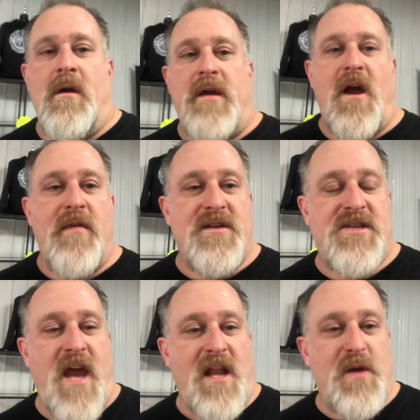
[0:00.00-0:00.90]
Okay, on this
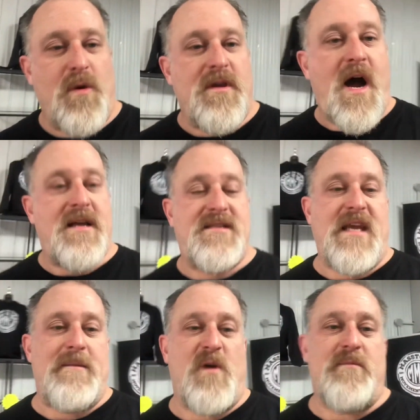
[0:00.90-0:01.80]
channel, you will not
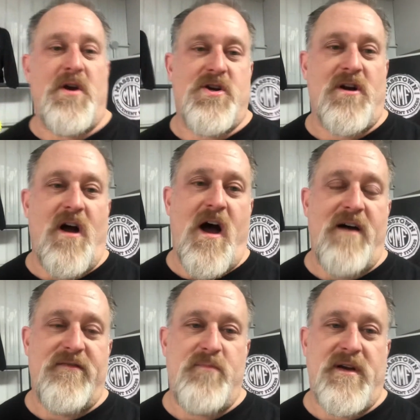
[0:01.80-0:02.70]
see me with my shirt
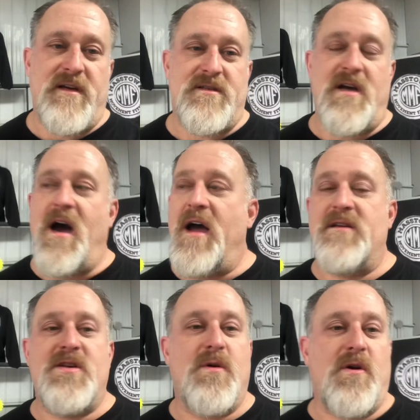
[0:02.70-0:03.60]
off because
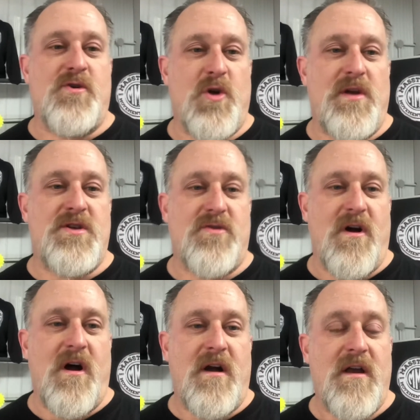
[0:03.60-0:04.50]
guys who are truly
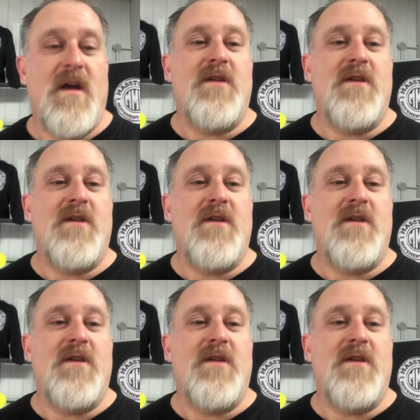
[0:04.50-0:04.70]
strong